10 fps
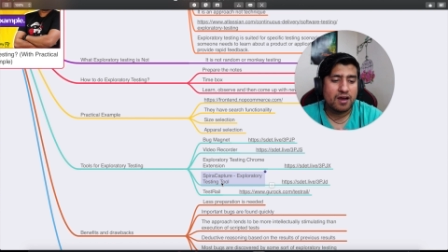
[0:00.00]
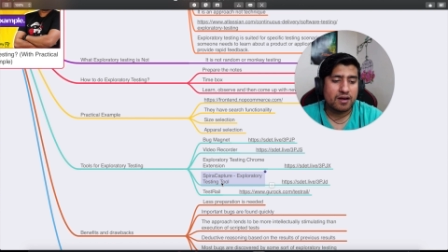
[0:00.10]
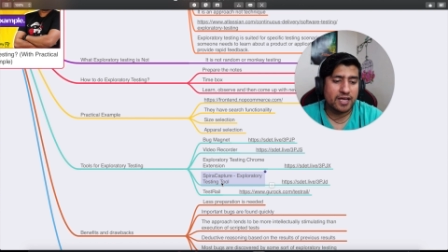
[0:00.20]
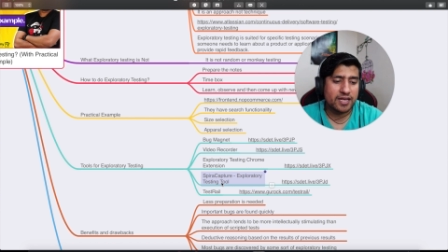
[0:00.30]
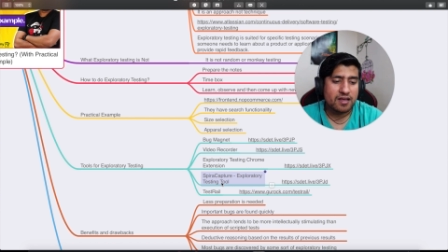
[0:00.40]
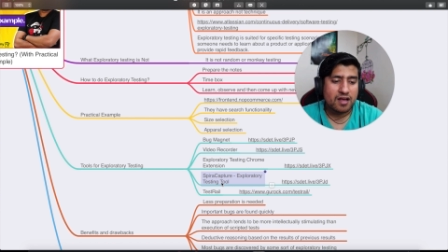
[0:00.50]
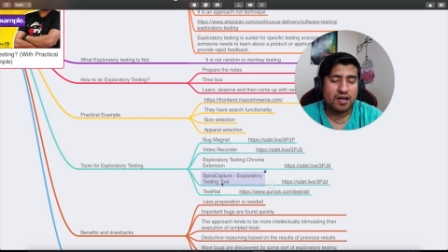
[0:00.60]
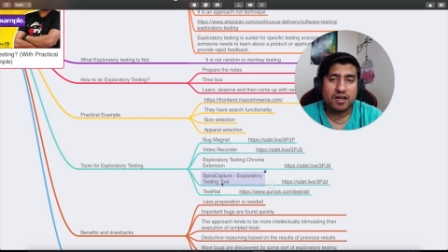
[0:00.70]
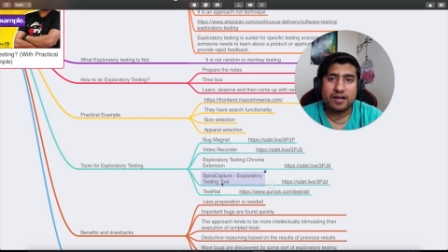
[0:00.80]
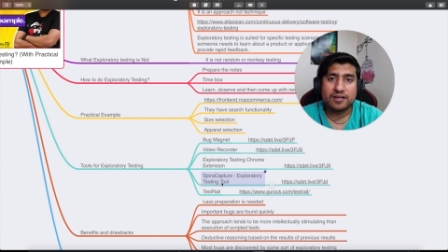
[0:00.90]
right?
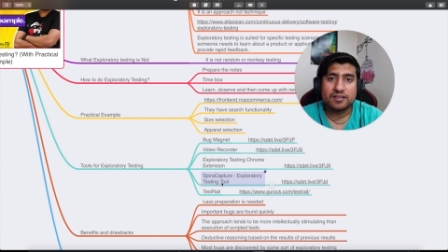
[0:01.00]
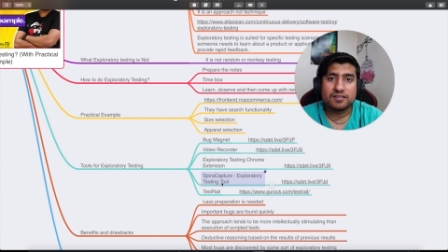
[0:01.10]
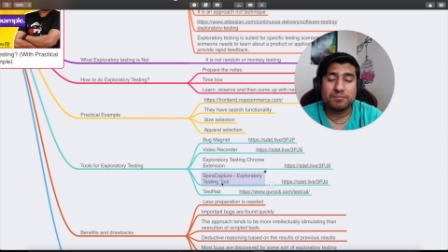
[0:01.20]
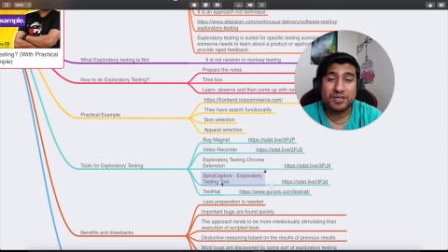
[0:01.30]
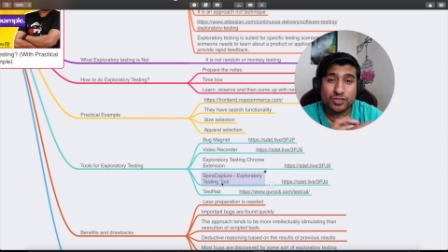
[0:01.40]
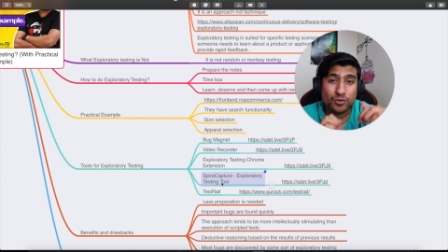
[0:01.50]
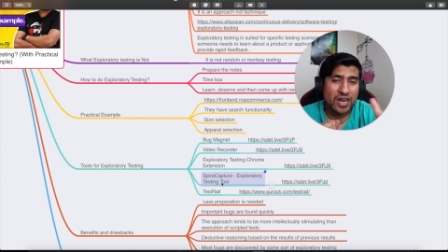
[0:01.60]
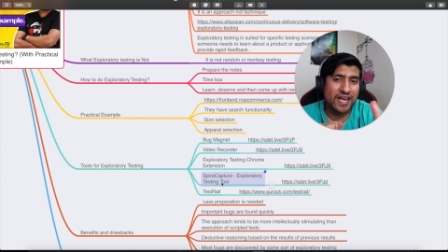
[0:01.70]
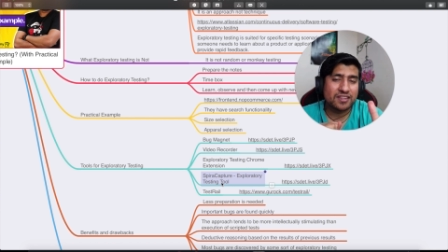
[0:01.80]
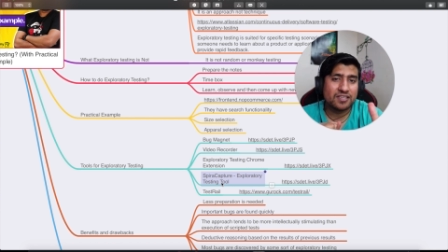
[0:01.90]
And uh, make sure you
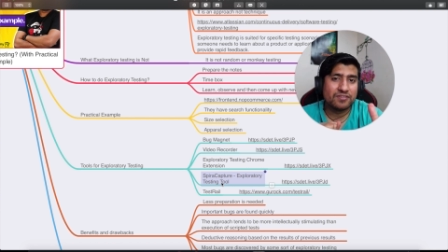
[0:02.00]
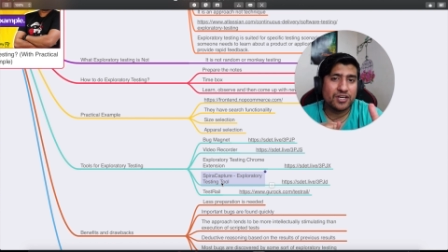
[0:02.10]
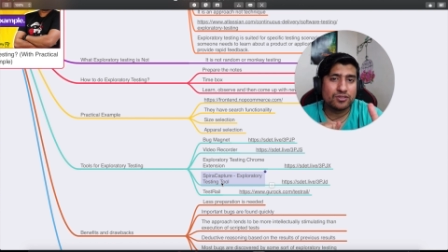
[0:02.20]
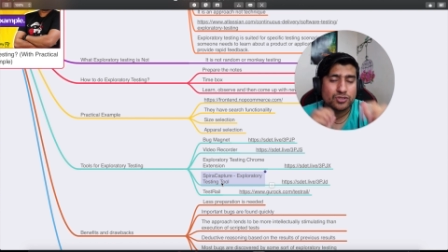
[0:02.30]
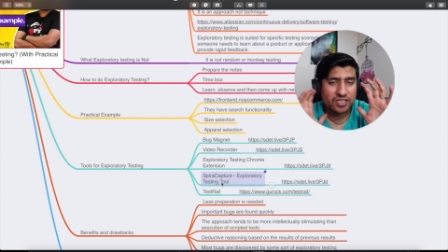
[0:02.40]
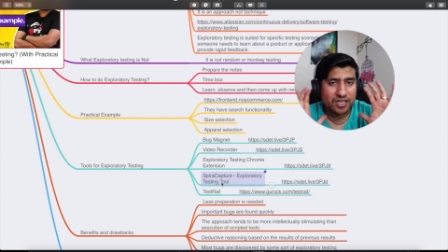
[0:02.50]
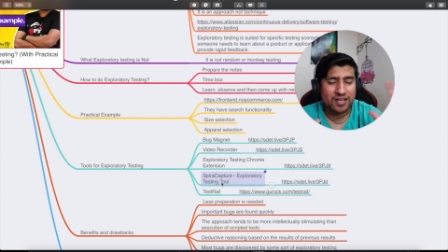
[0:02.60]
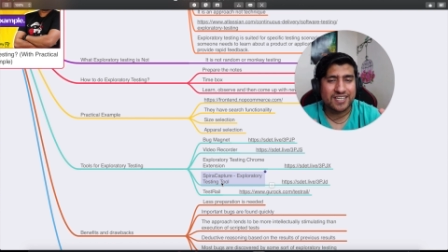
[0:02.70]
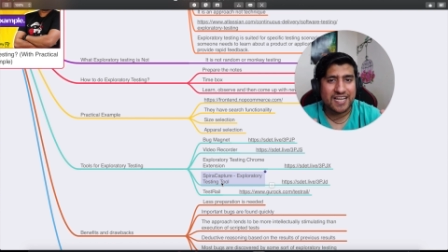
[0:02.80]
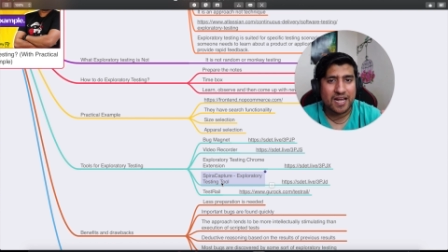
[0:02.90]
like the video so that
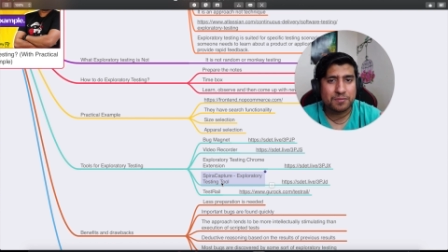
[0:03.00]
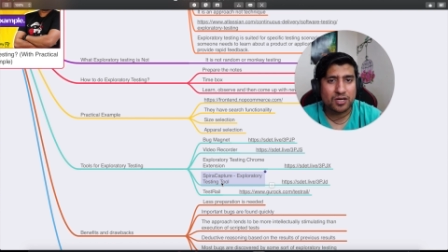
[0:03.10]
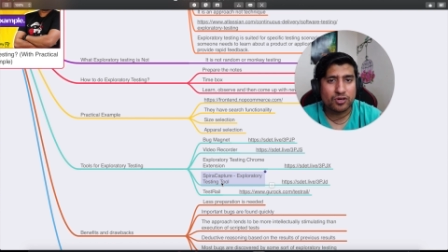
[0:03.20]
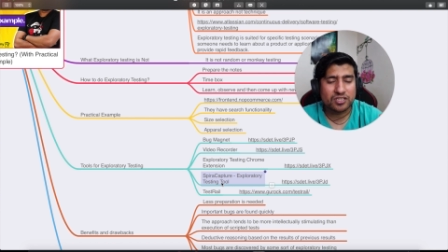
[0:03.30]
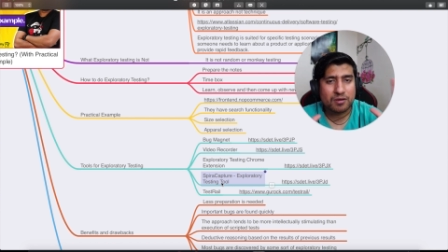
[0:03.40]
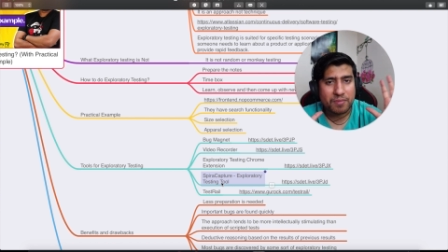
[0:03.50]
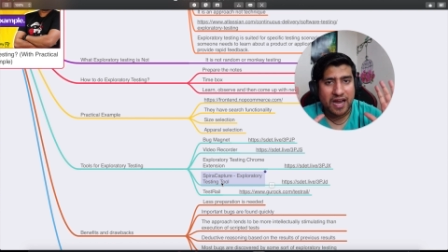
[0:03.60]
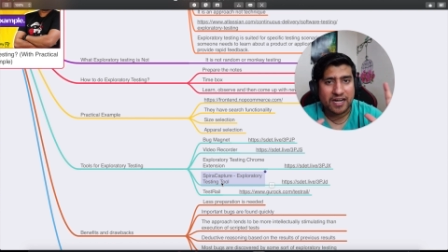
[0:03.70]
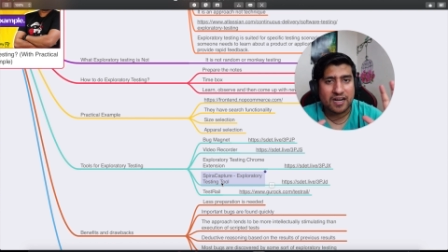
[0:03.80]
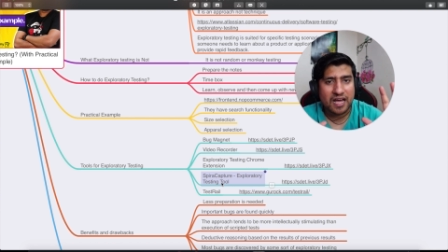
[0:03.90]
it helps the algorithm
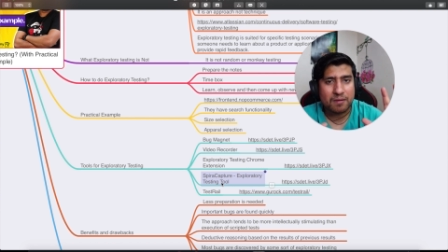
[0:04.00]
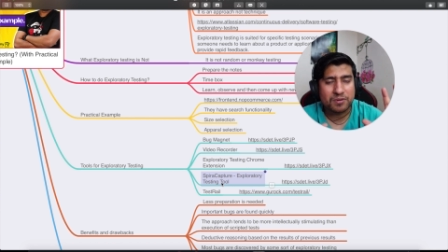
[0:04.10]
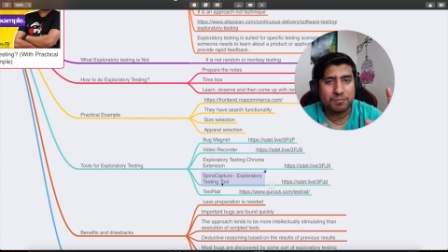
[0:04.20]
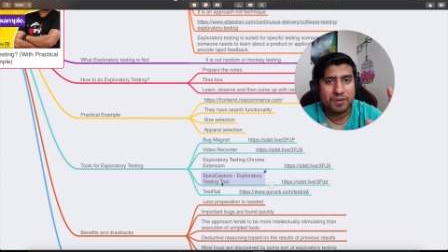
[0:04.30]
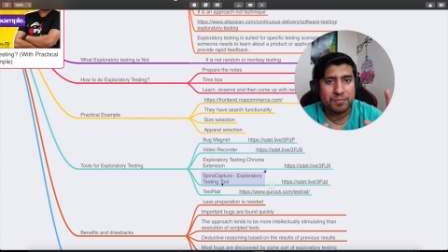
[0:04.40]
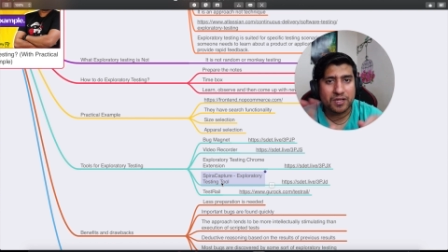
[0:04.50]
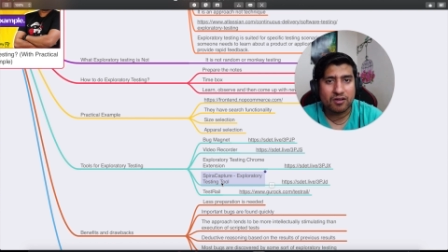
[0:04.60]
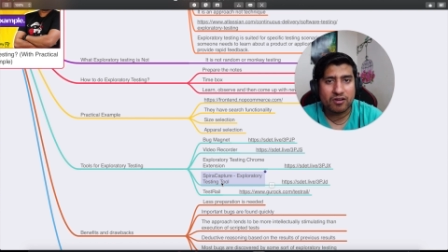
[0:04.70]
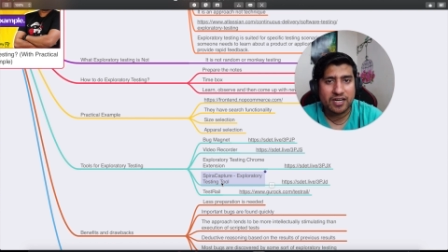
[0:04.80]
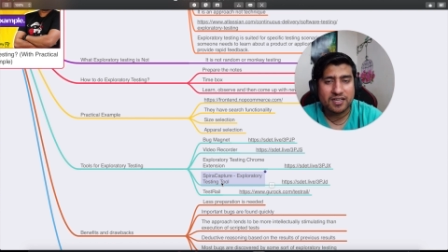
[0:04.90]
and it'll help other people.
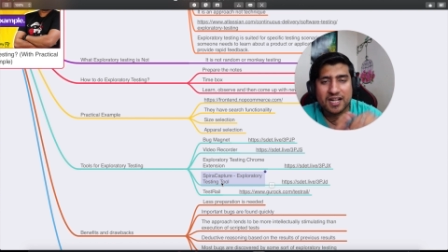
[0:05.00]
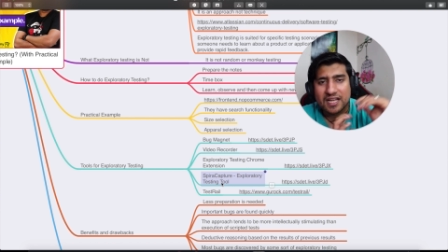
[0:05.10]
All right.